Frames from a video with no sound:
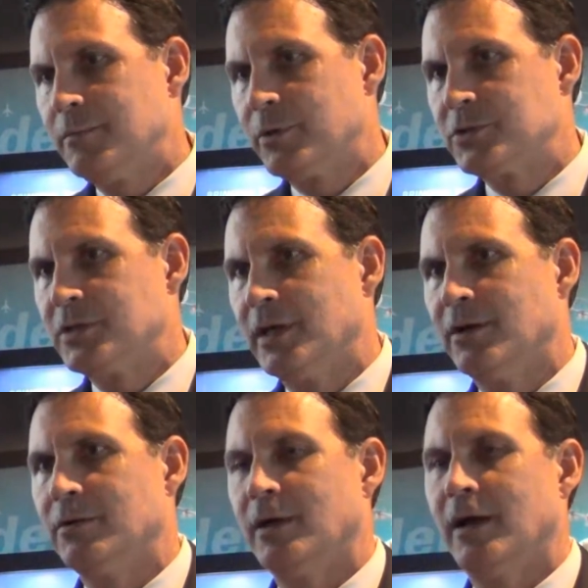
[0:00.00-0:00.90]

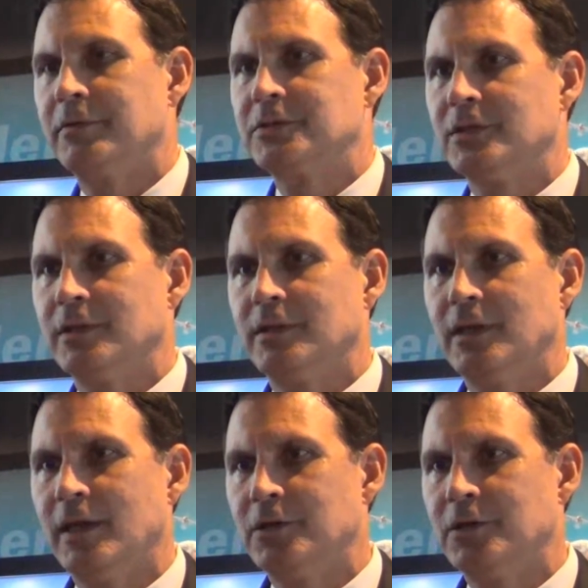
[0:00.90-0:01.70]
personnel, obviously the